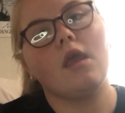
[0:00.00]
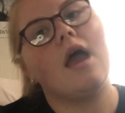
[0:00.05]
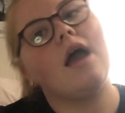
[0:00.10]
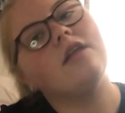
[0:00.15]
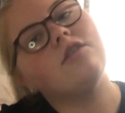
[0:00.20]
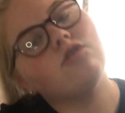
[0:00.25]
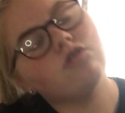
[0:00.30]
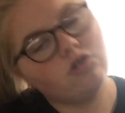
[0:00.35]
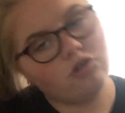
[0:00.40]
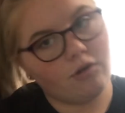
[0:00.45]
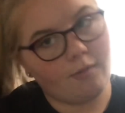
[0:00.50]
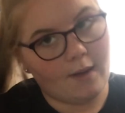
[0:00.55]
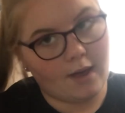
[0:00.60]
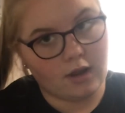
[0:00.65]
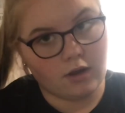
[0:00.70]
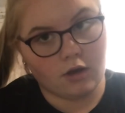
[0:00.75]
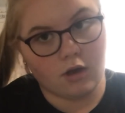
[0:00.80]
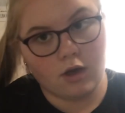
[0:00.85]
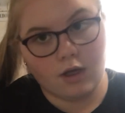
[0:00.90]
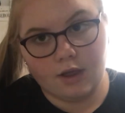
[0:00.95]
I told you
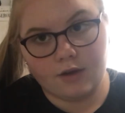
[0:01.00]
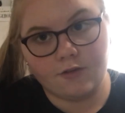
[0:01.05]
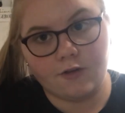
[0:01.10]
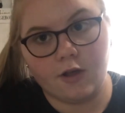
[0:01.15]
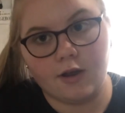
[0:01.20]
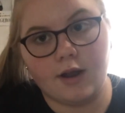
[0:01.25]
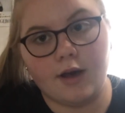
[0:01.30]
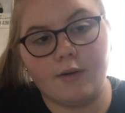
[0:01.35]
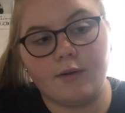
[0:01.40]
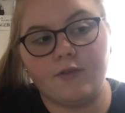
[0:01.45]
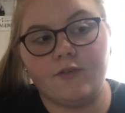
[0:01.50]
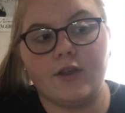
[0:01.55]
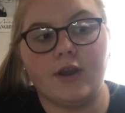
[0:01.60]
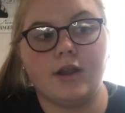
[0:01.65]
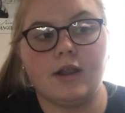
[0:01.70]
about the girl I'd fallen out with